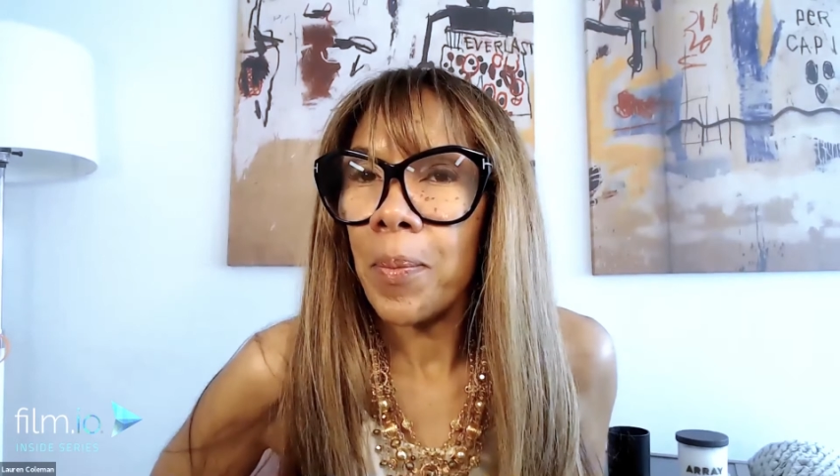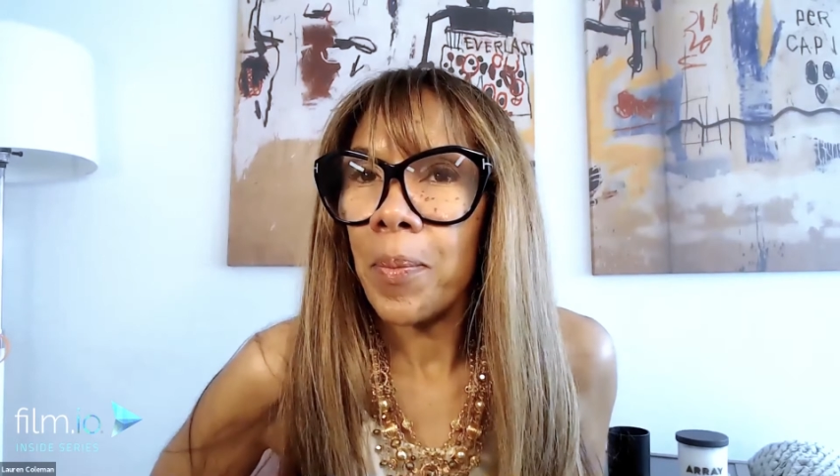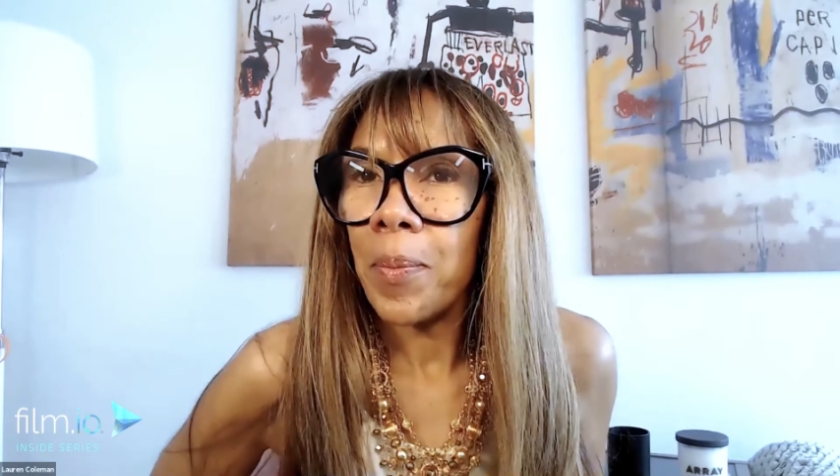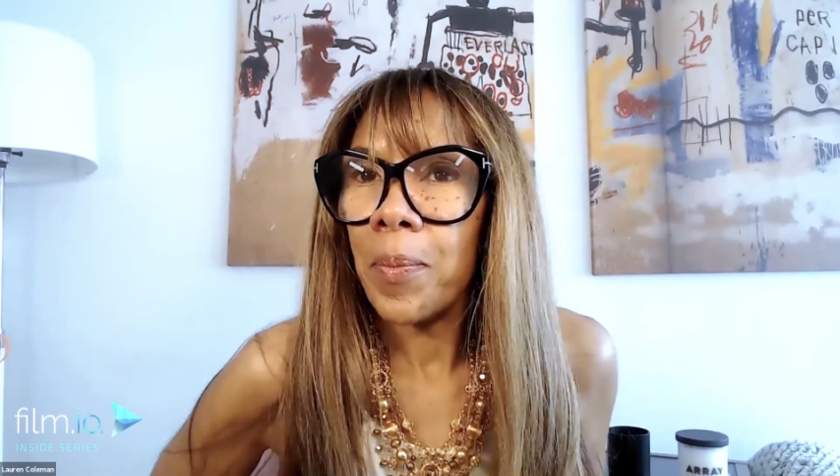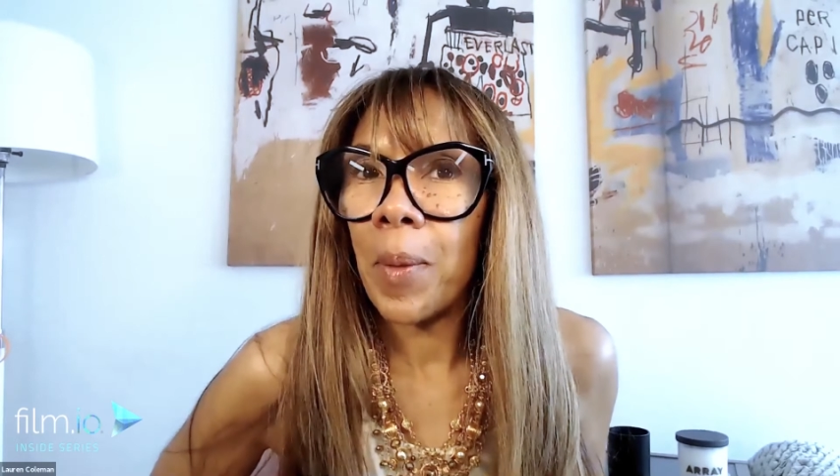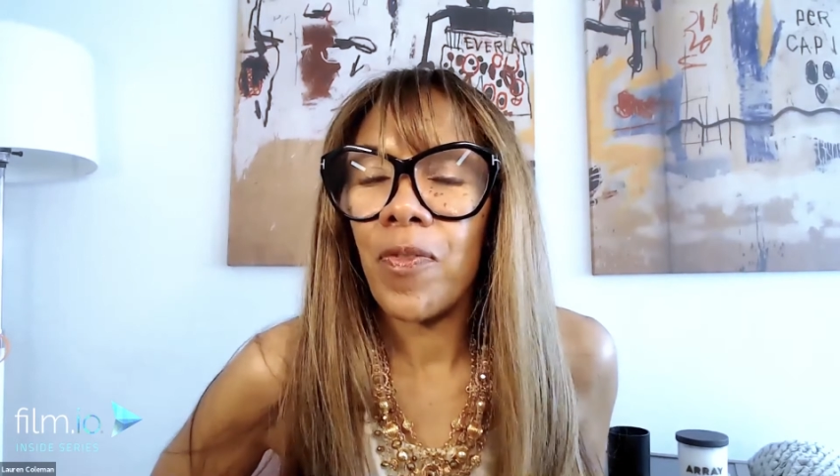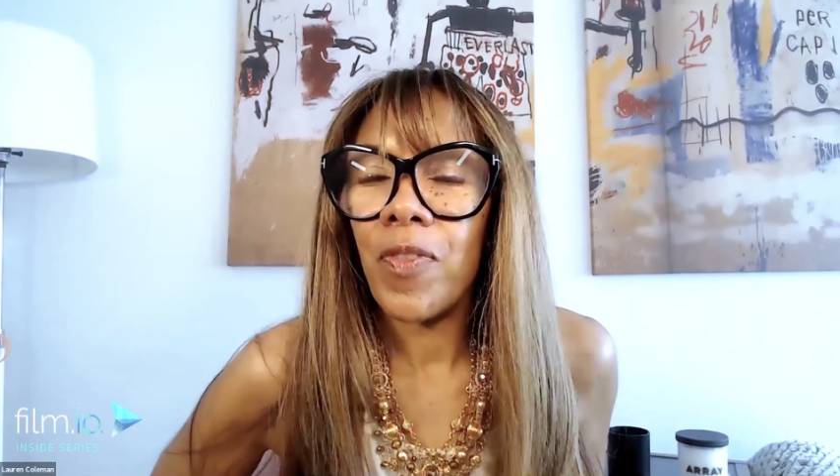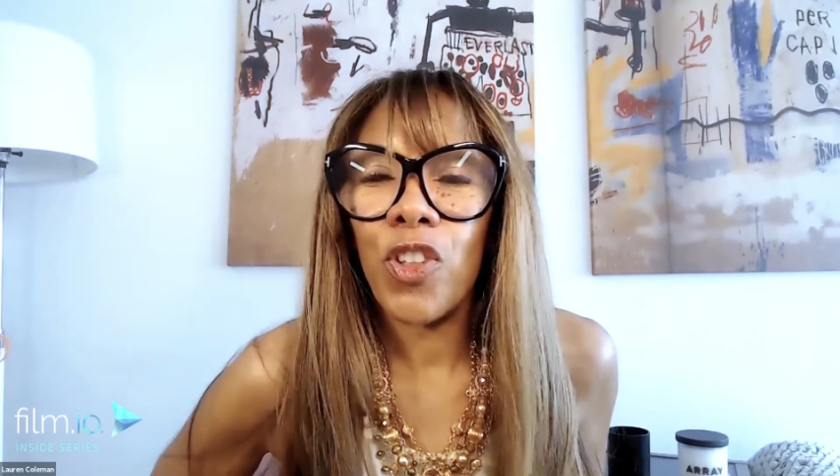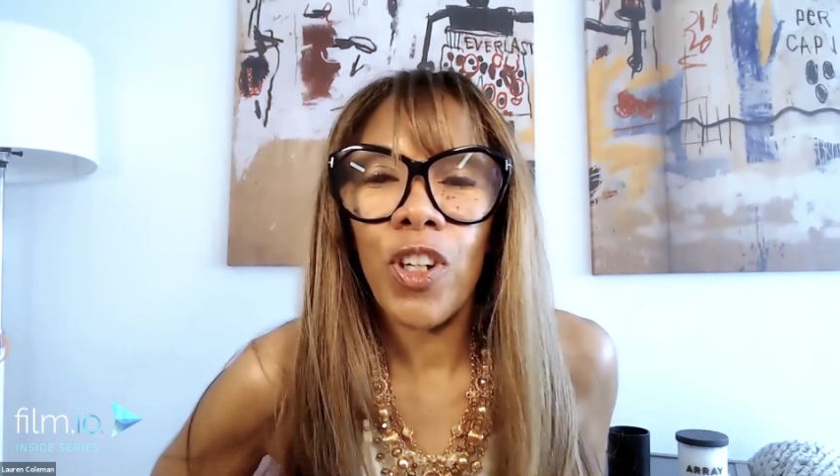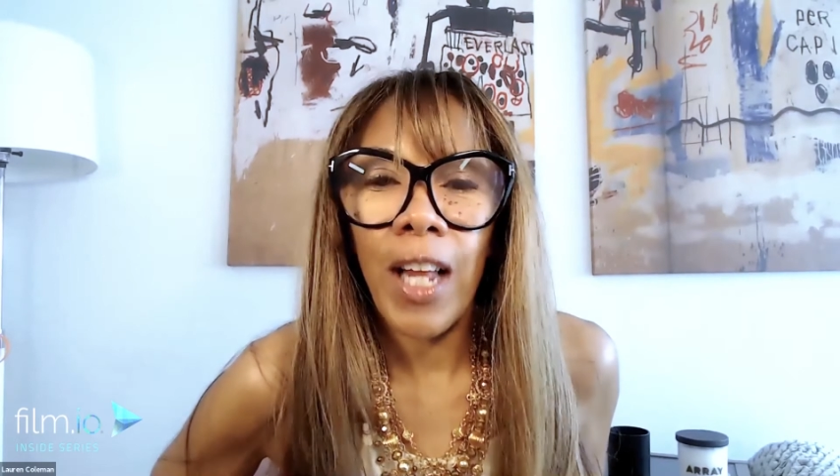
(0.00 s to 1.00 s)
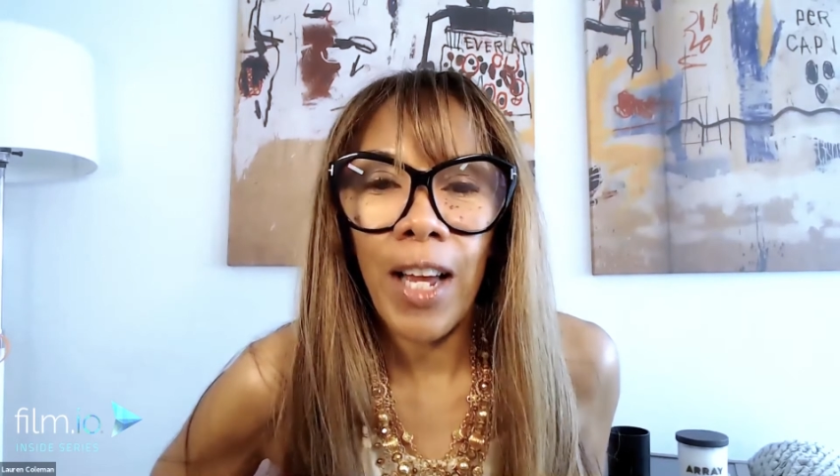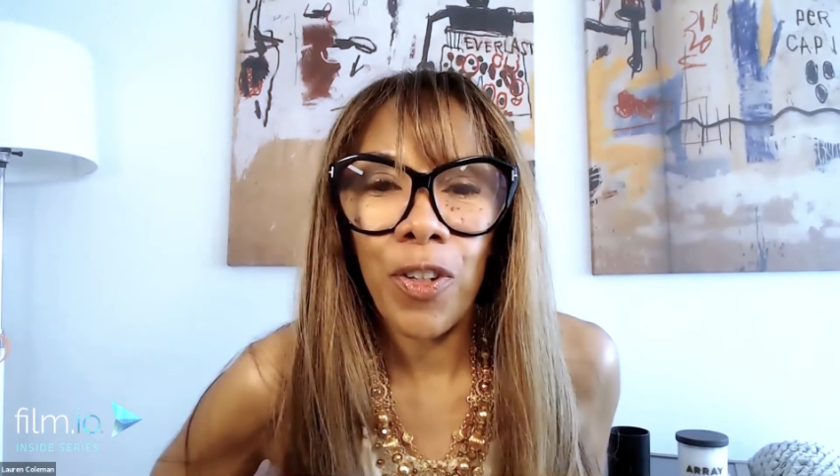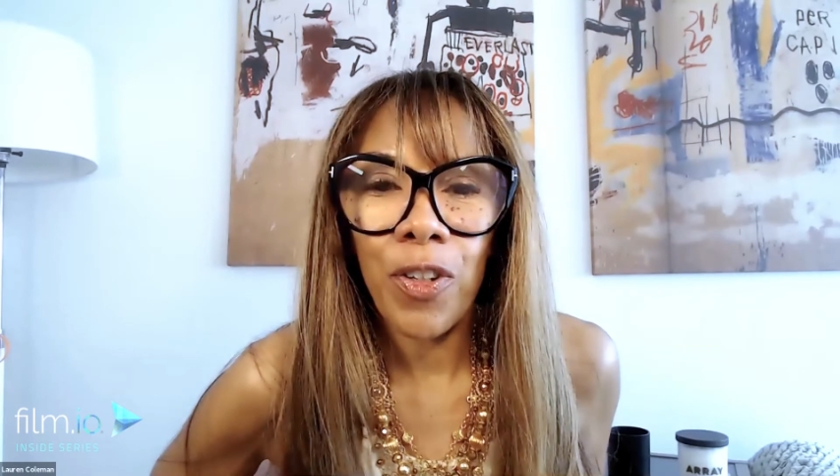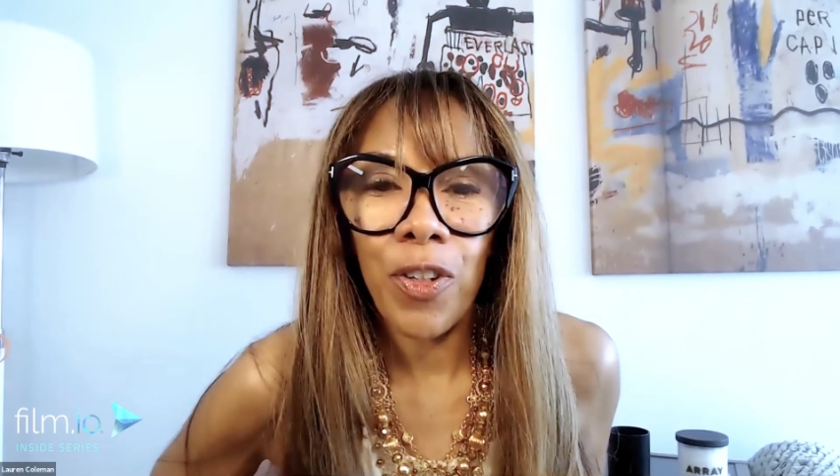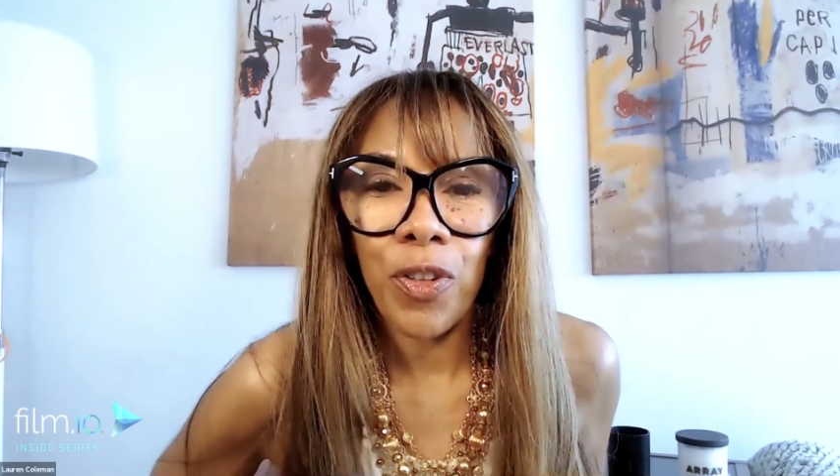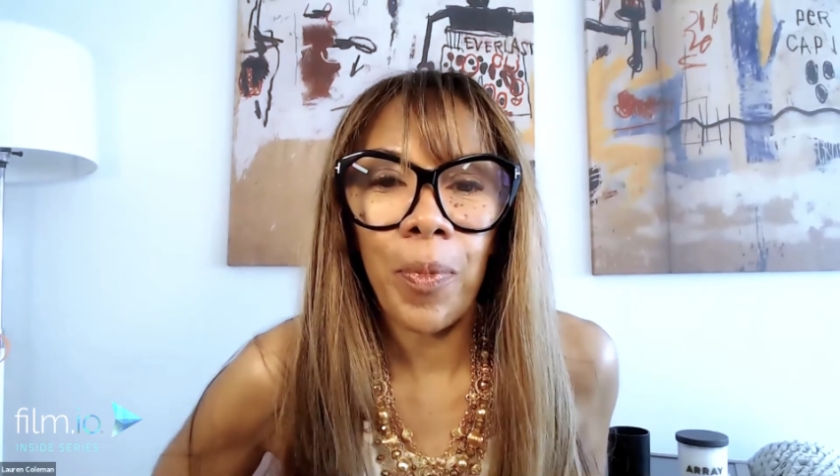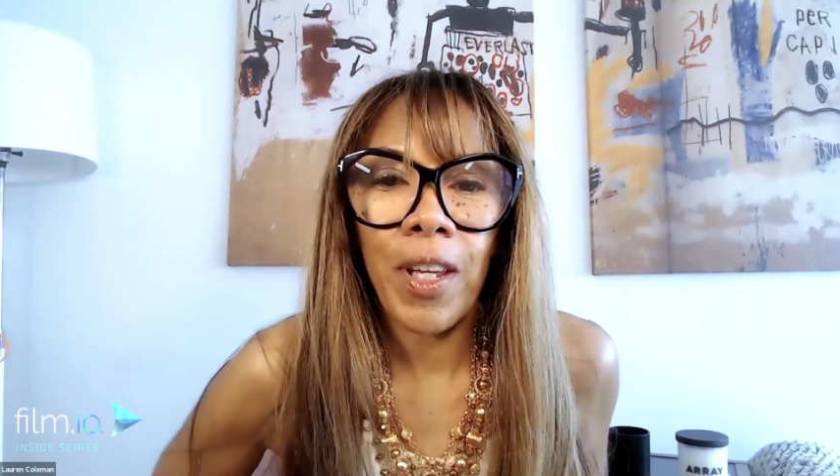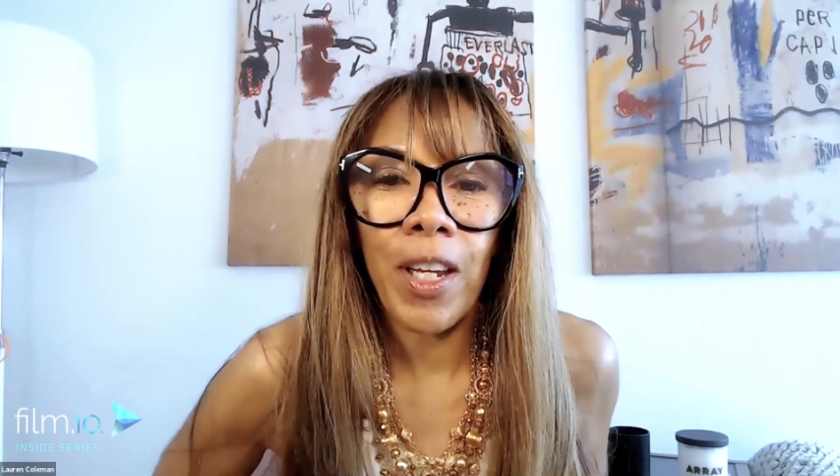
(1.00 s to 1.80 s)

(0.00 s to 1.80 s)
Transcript: maybe fictionalized or something